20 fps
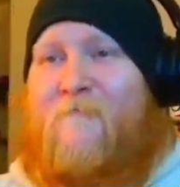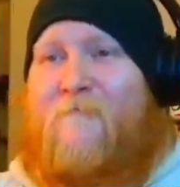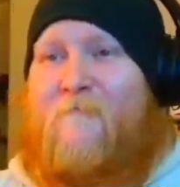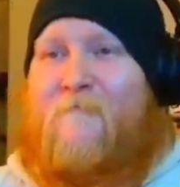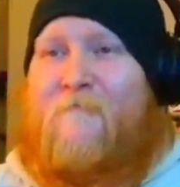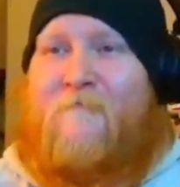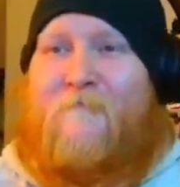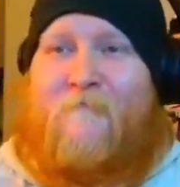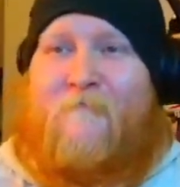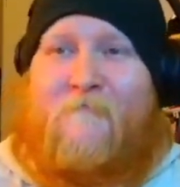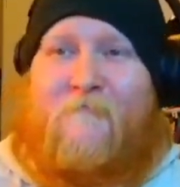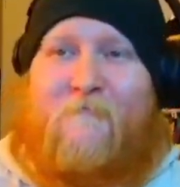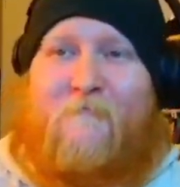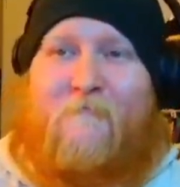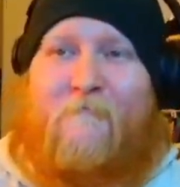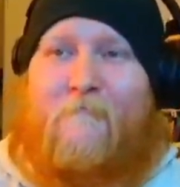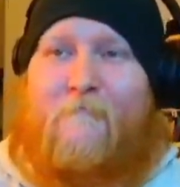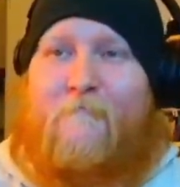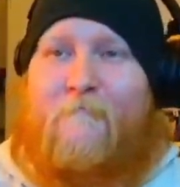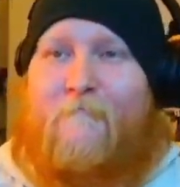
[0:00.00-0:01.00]

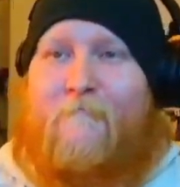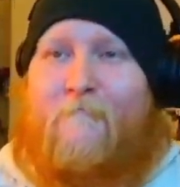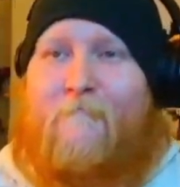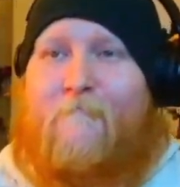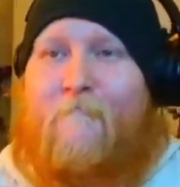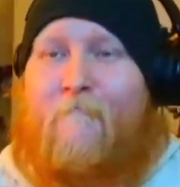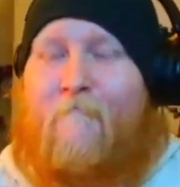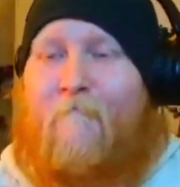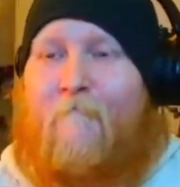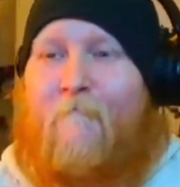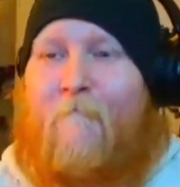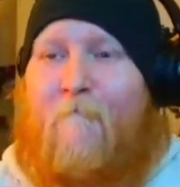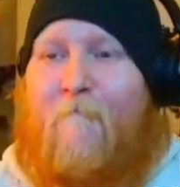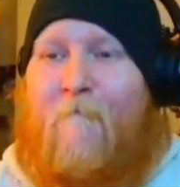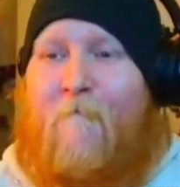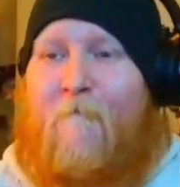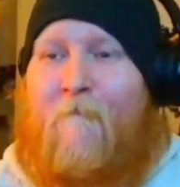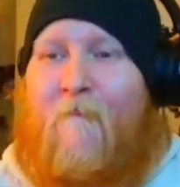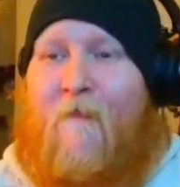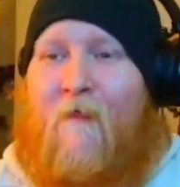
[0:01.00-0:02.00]
(not speaking)